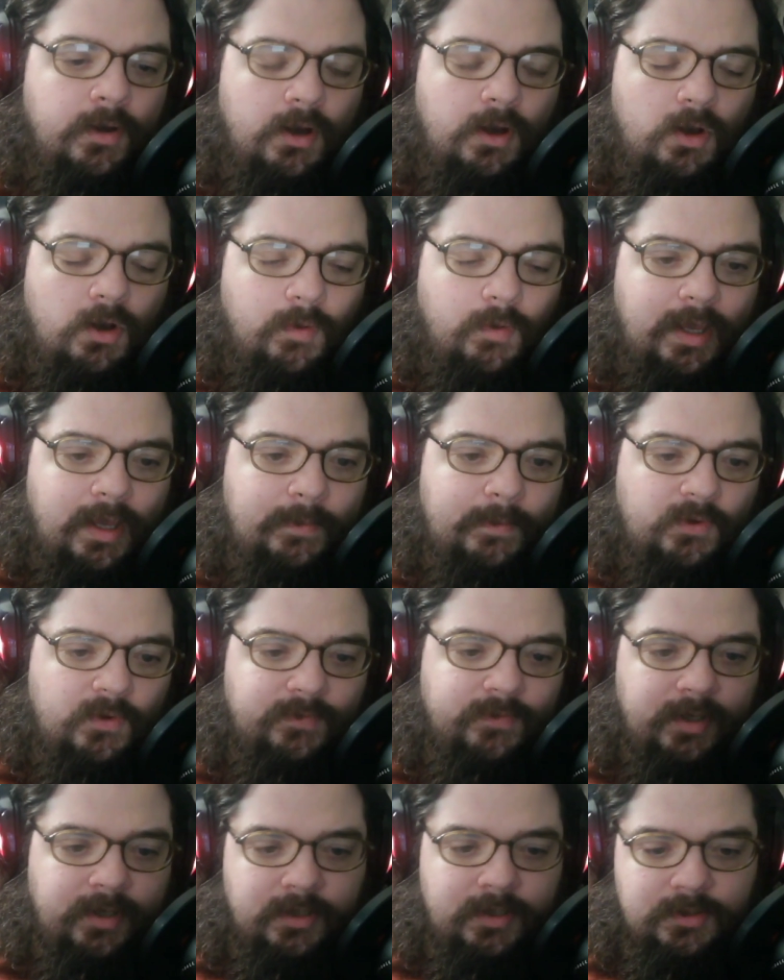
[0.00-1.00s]
Okay,
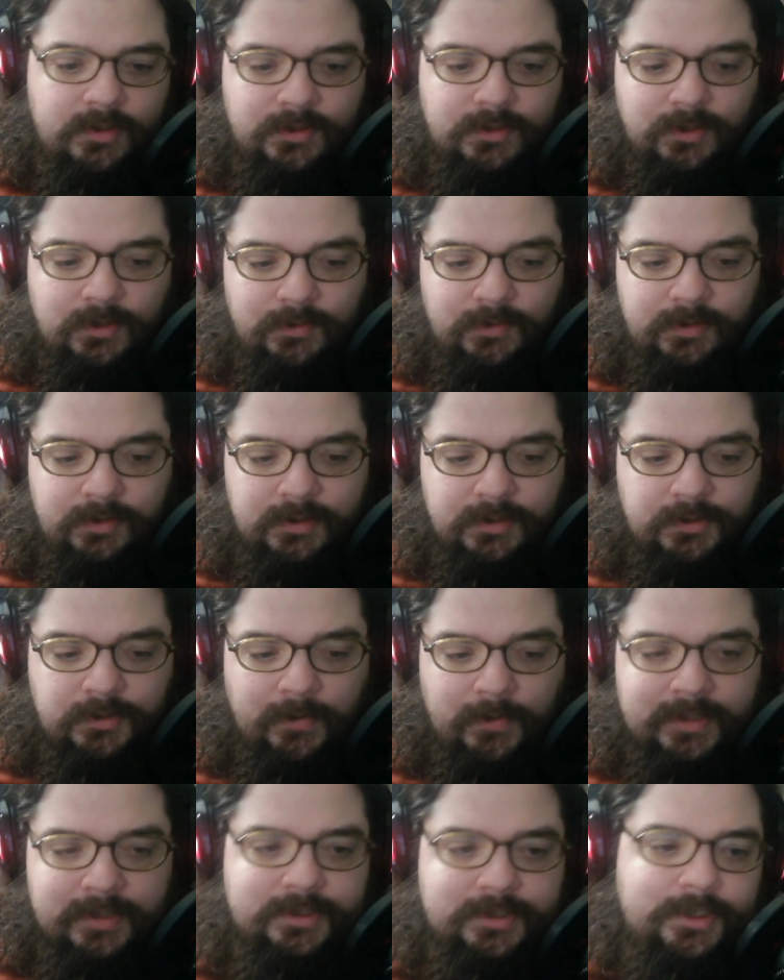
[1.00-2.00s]
moving on. So this
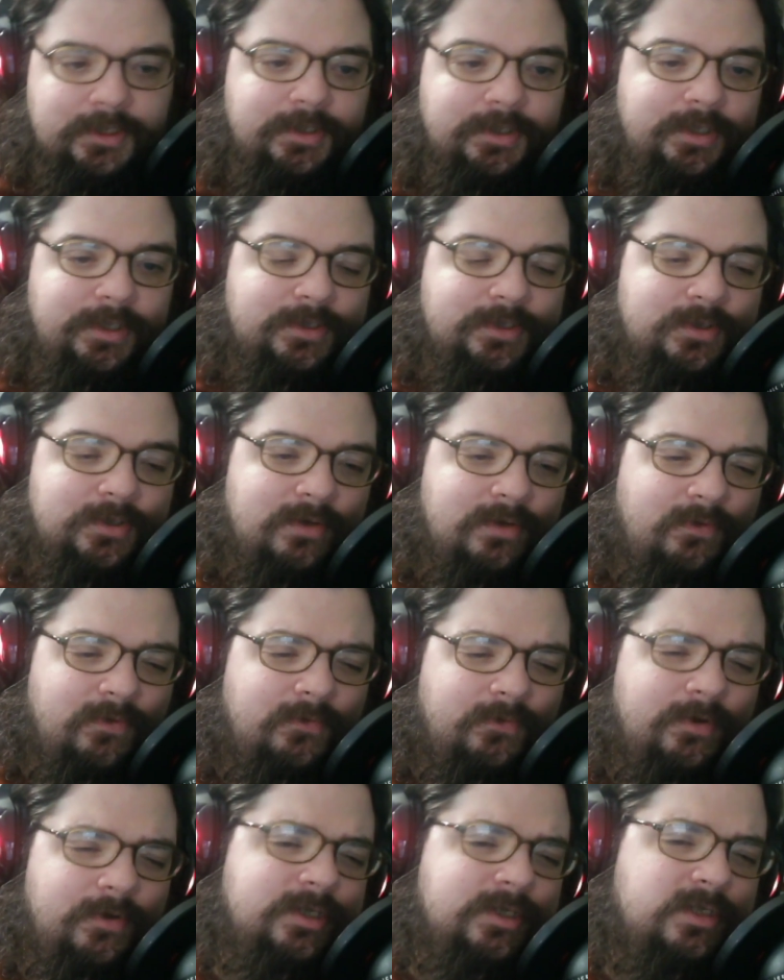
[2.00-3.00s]
question, it's sort of a
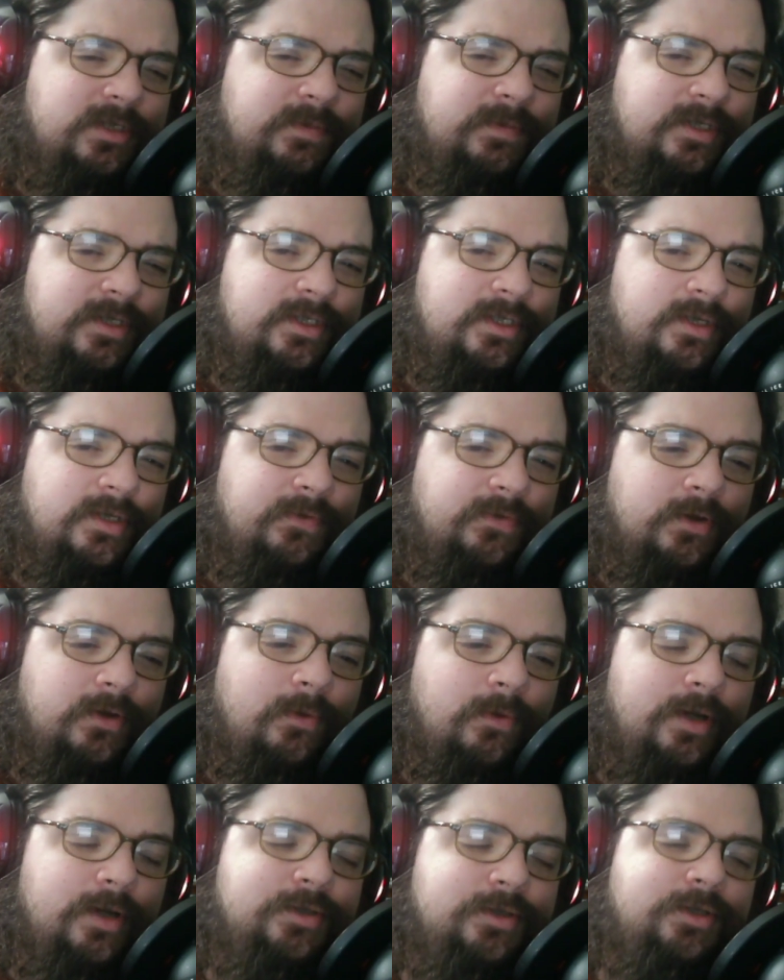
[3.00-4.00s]
very specific
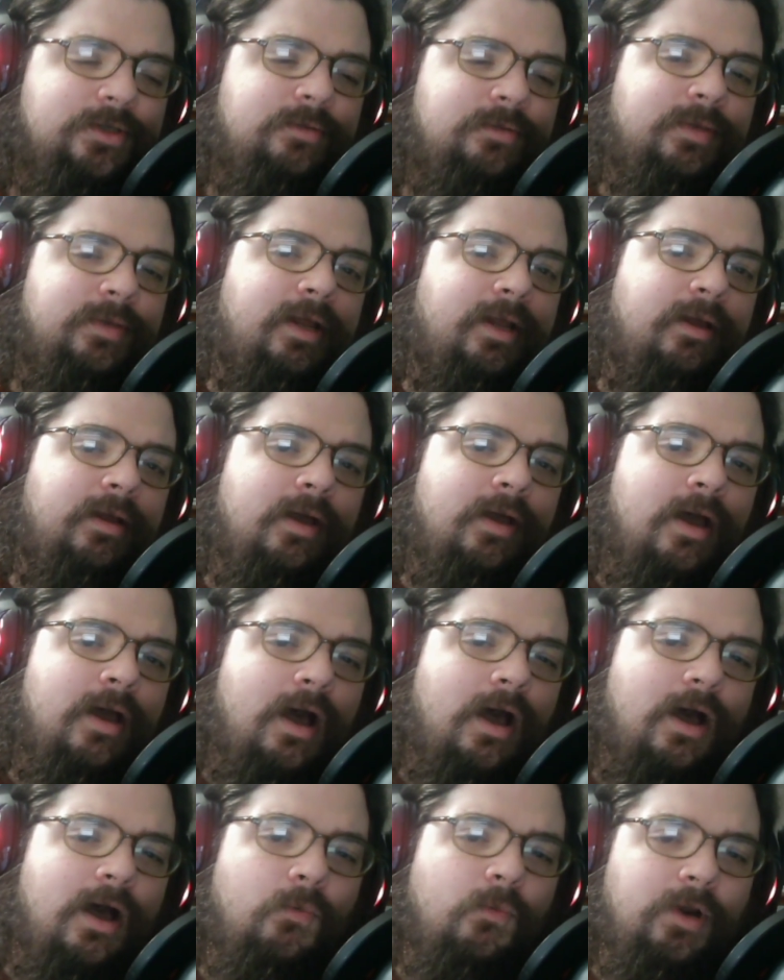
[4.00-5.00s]
question, but I,
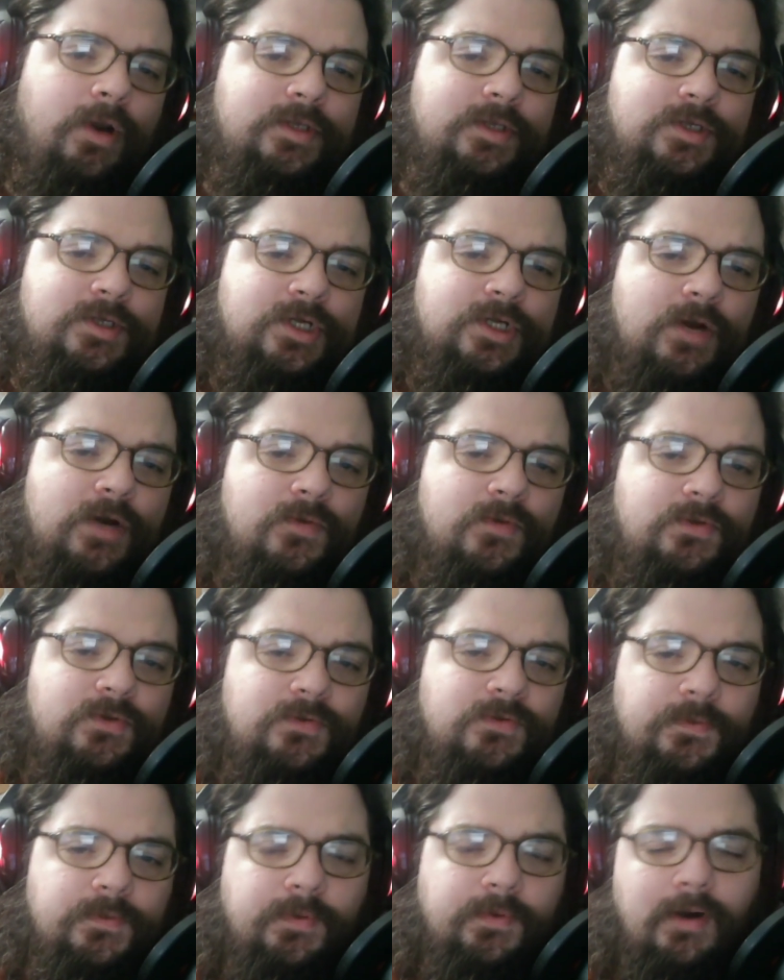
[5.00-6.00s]
I wanted to share with
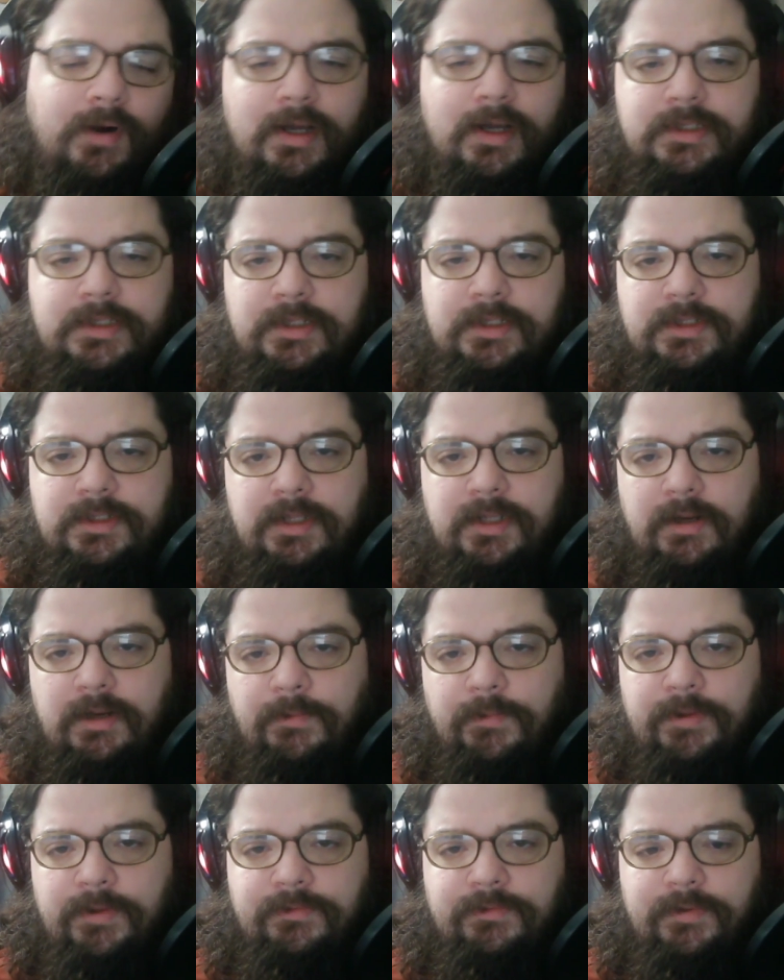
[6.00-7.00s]
you the process that I
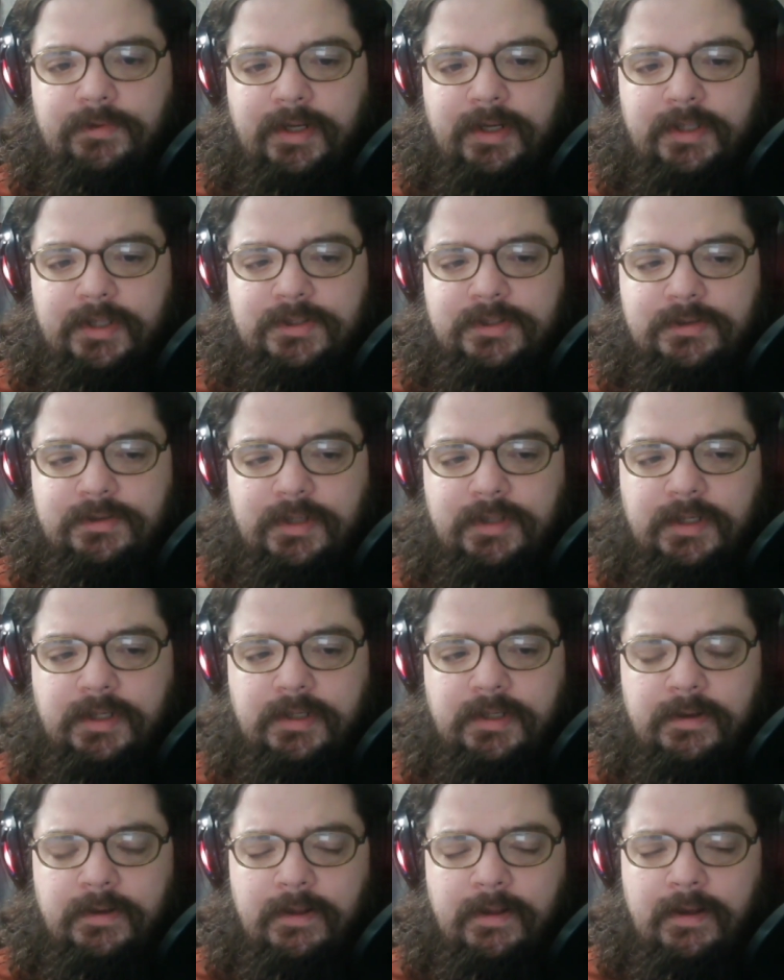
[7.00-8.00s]
went through in answering
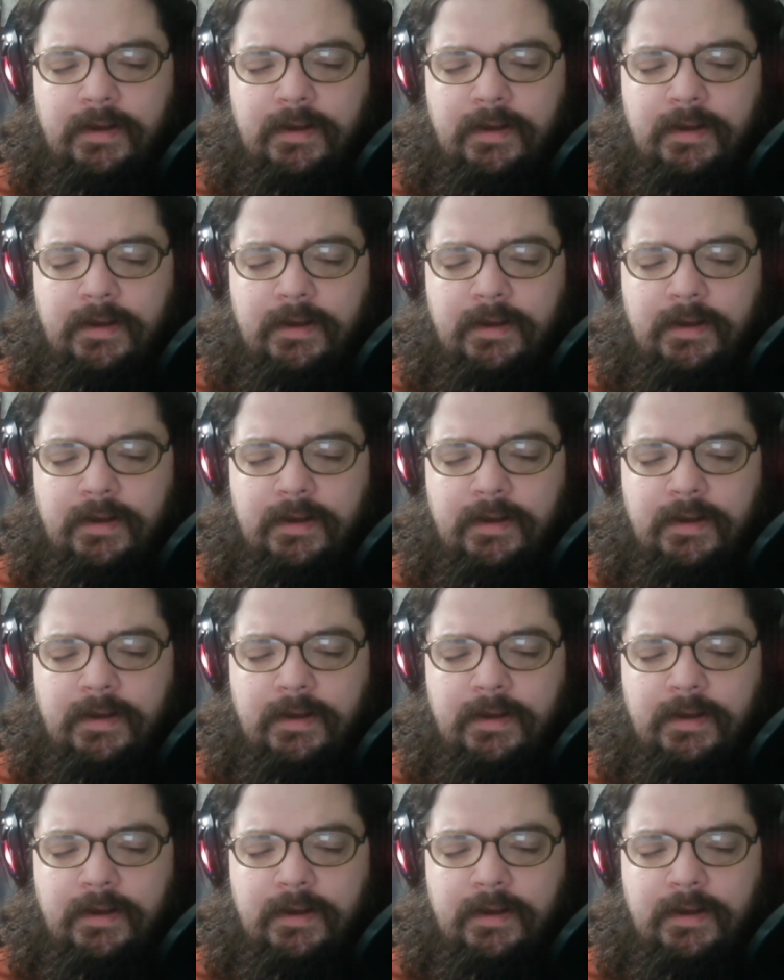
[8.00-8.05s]
it.